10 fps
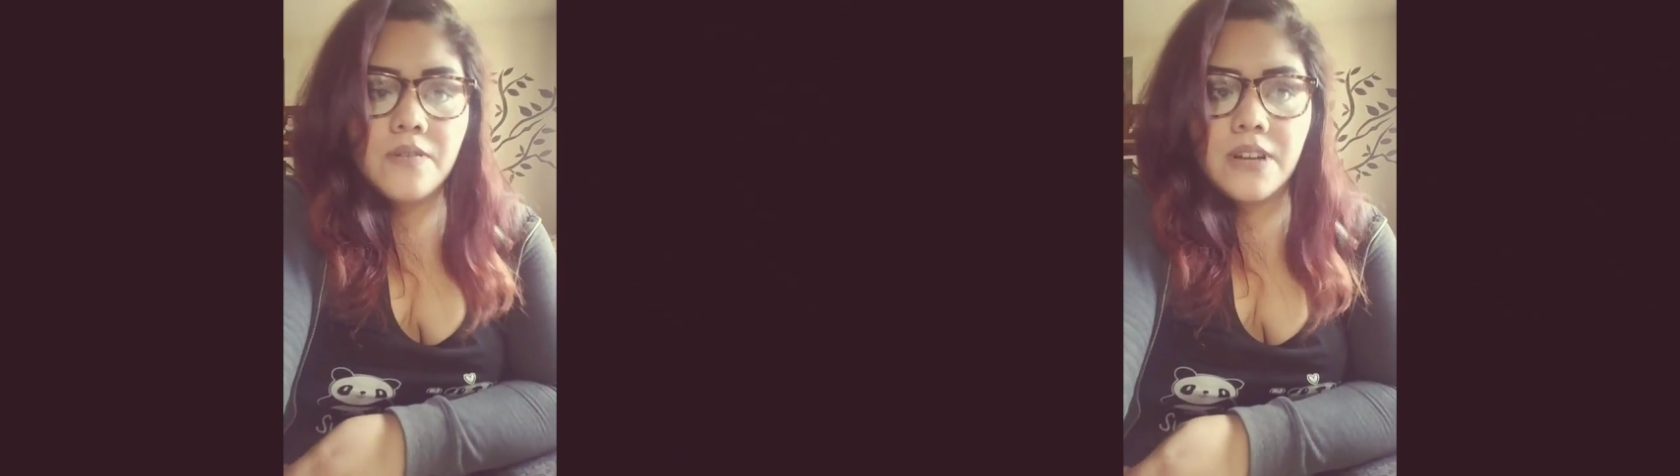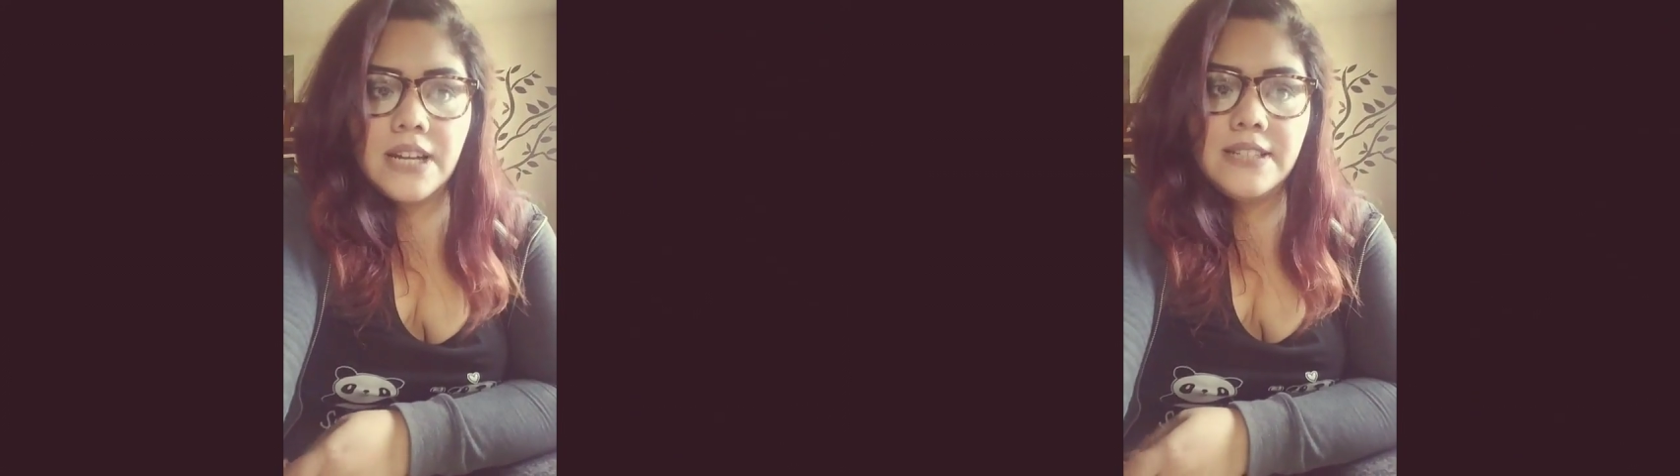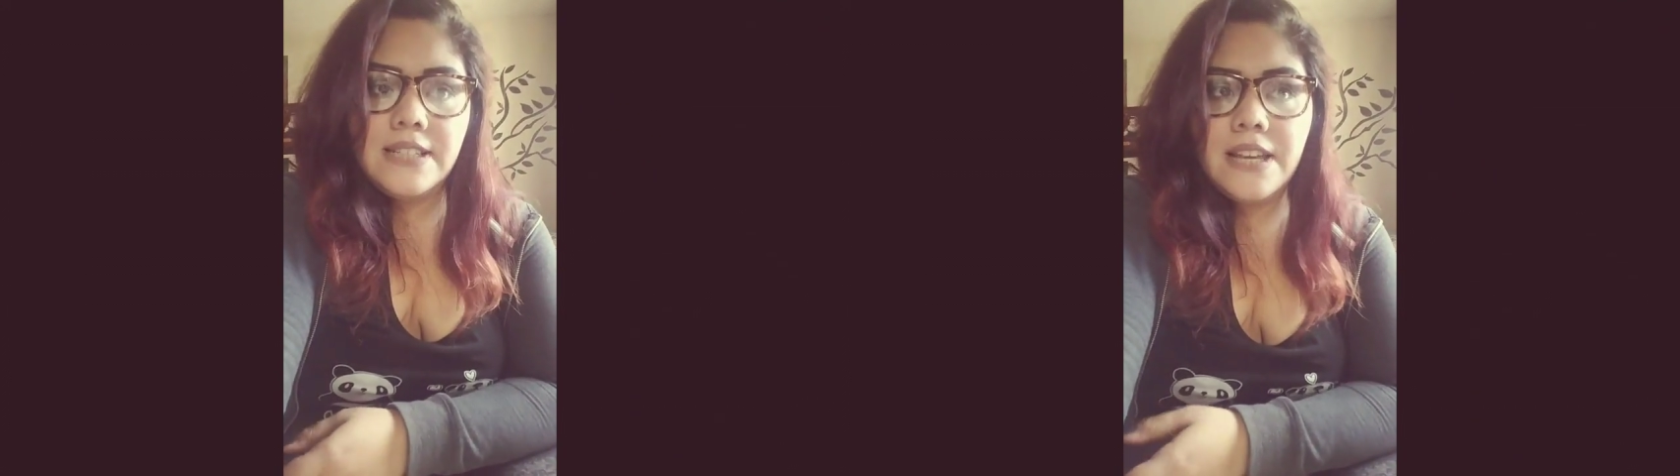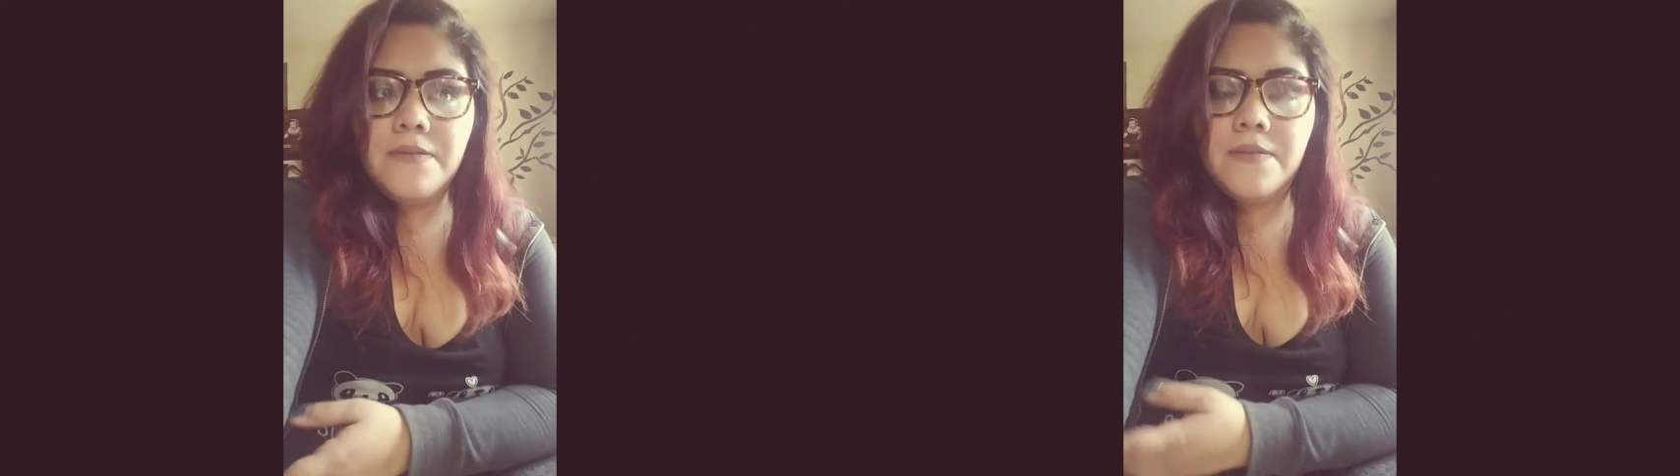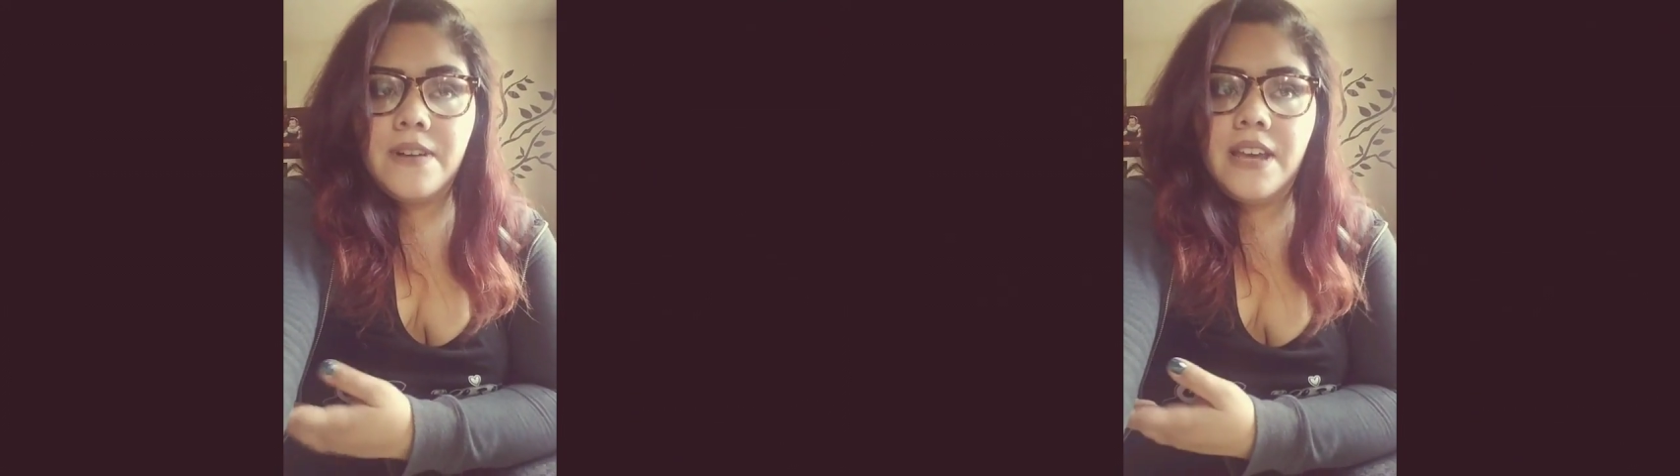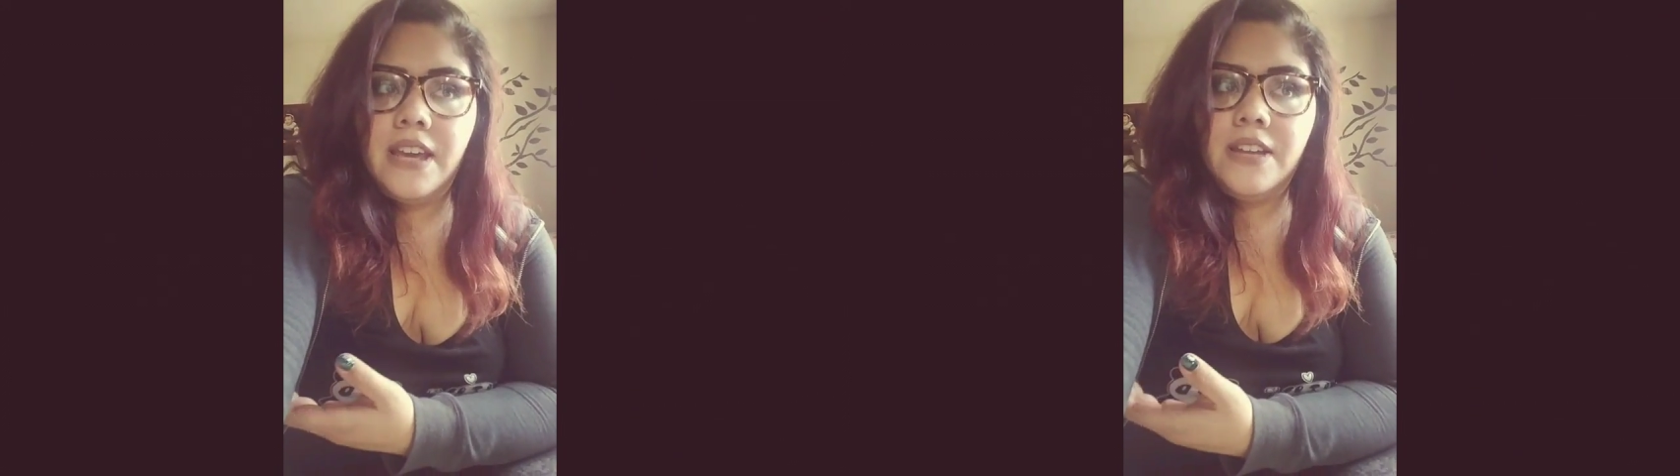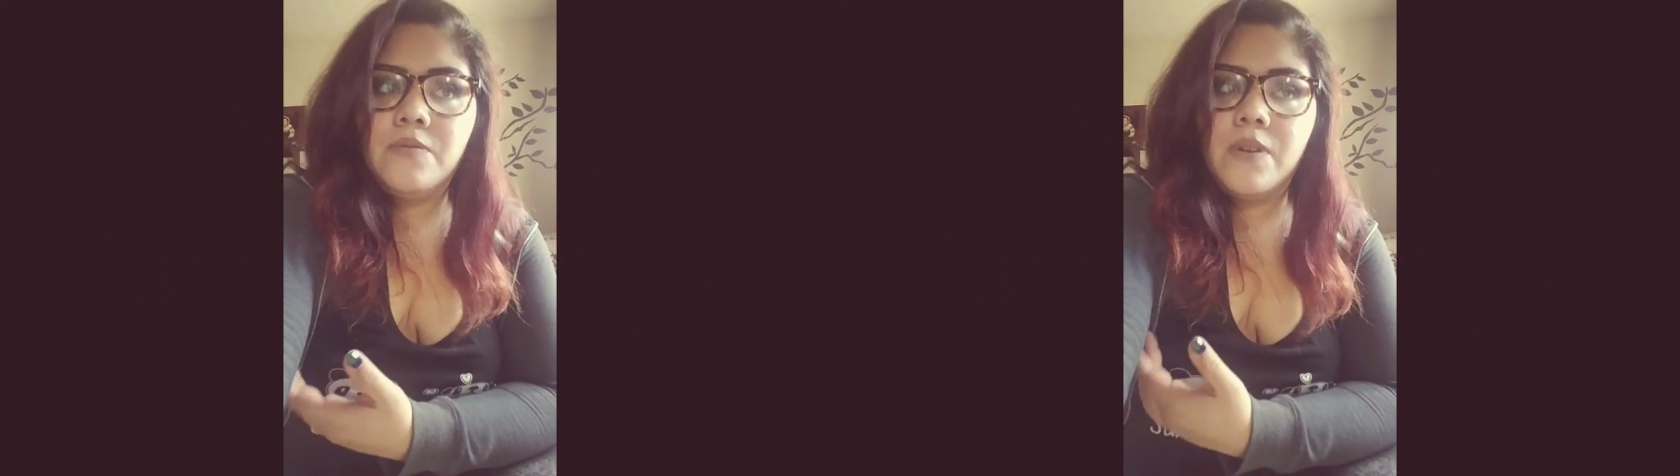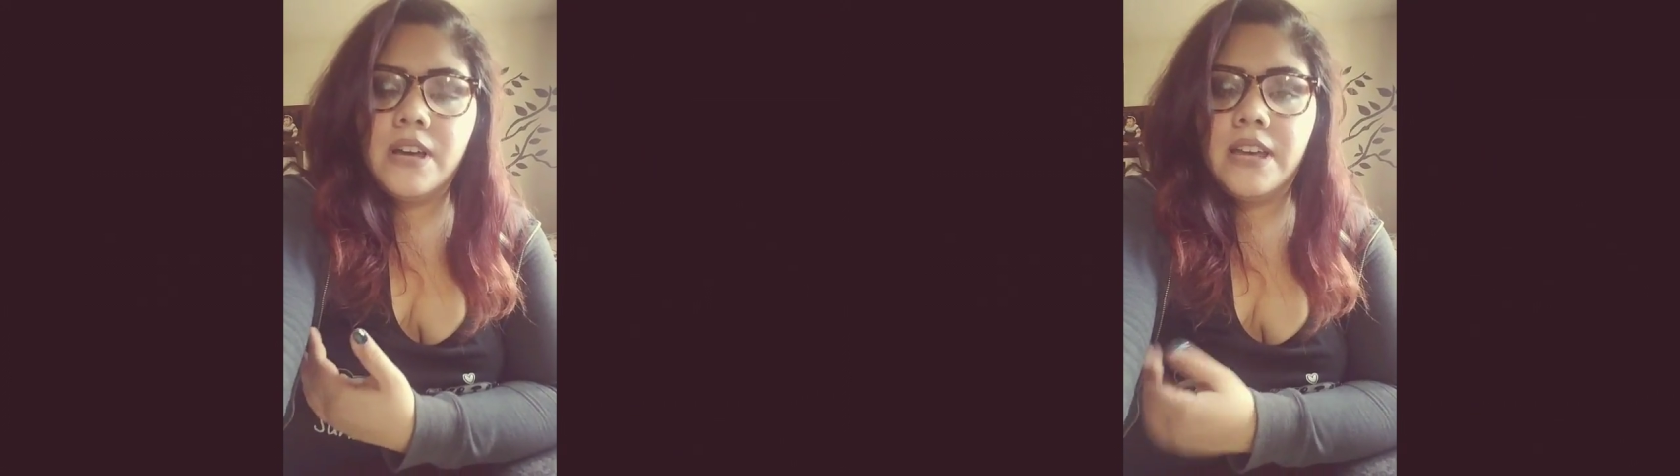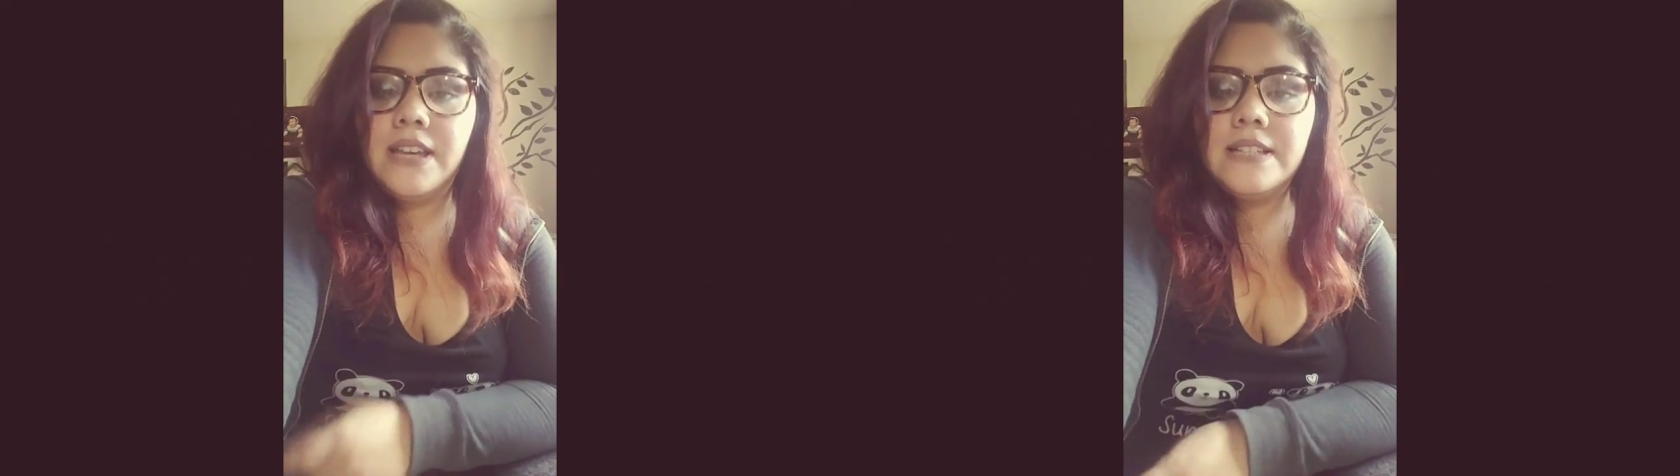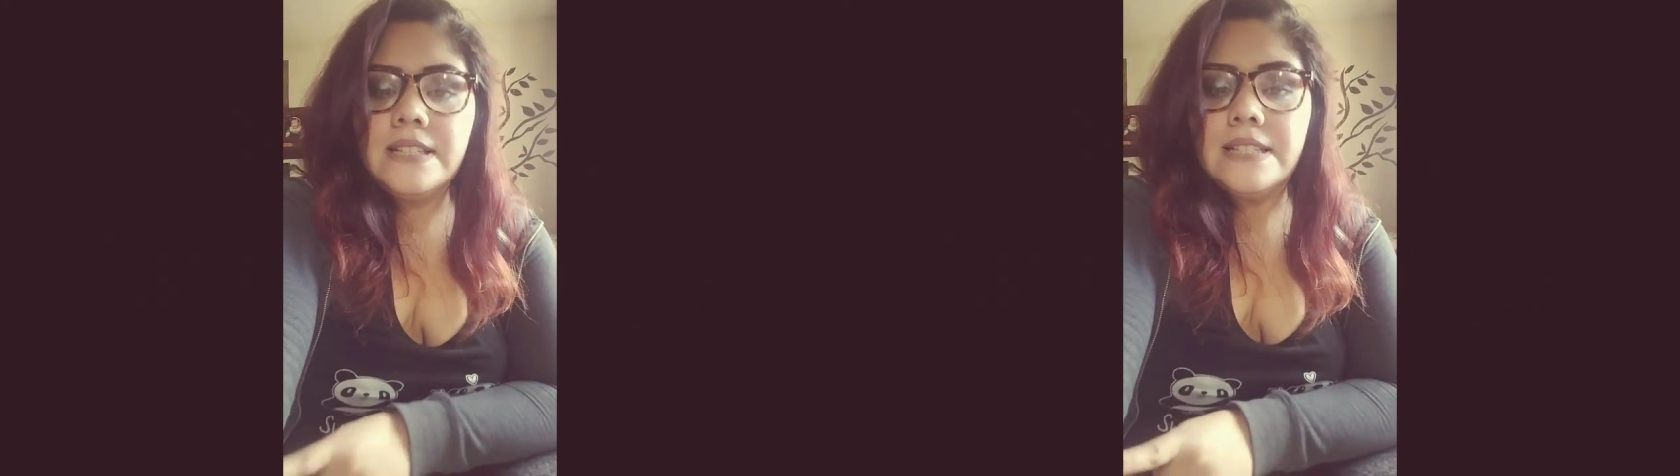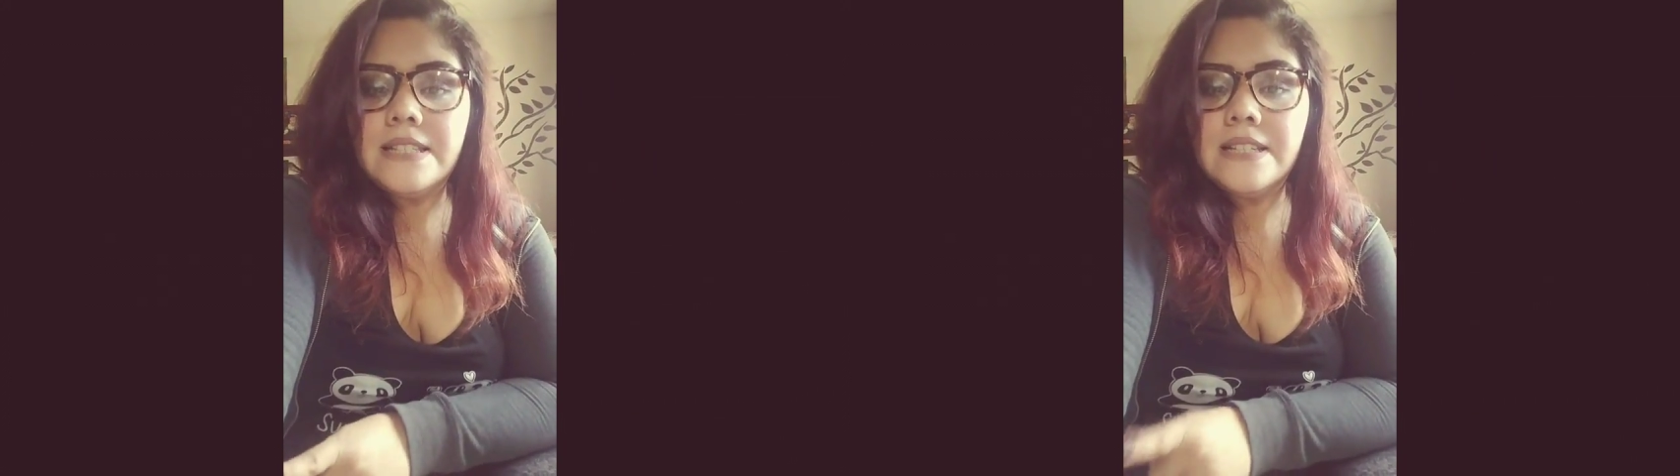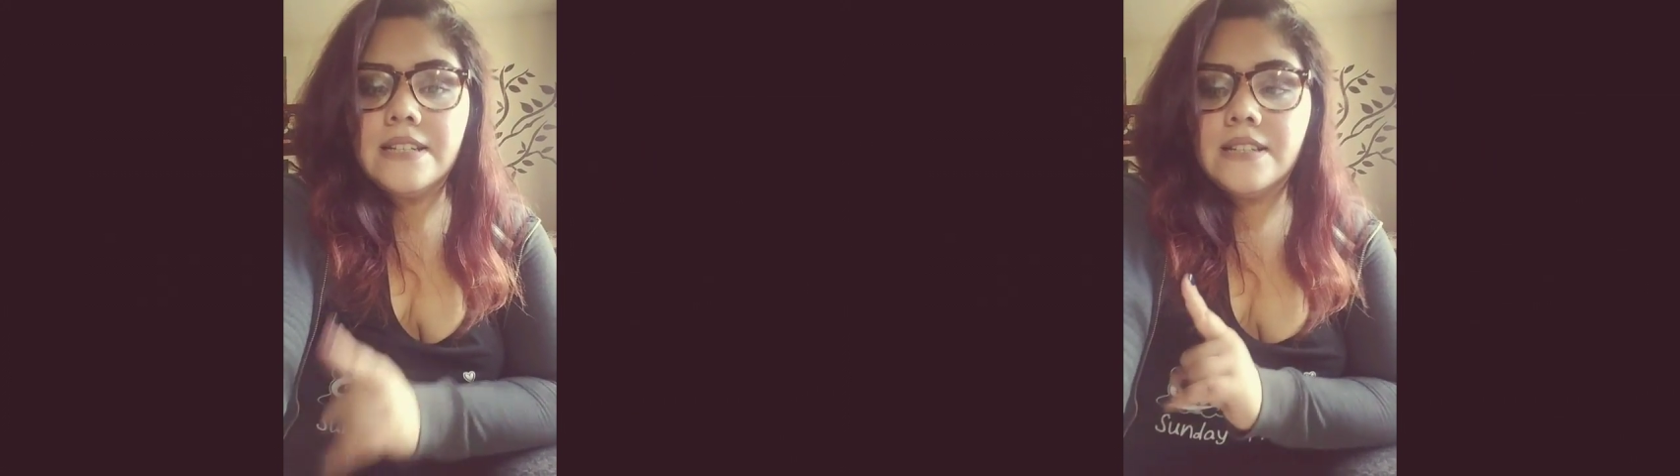What I did find was